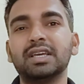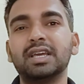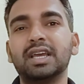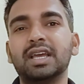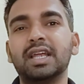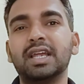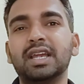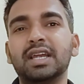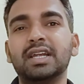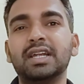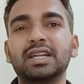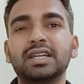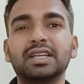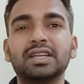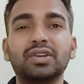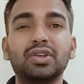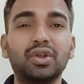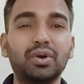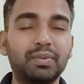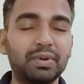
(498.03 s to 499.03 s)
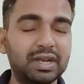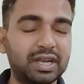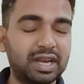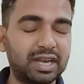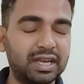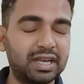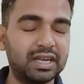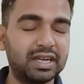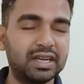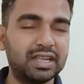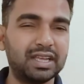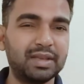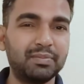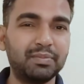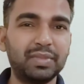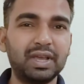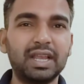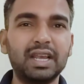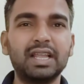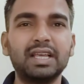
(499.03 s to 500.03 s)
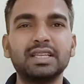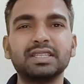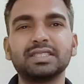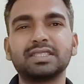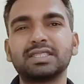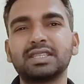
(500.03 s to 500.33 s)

And global trade imbalance.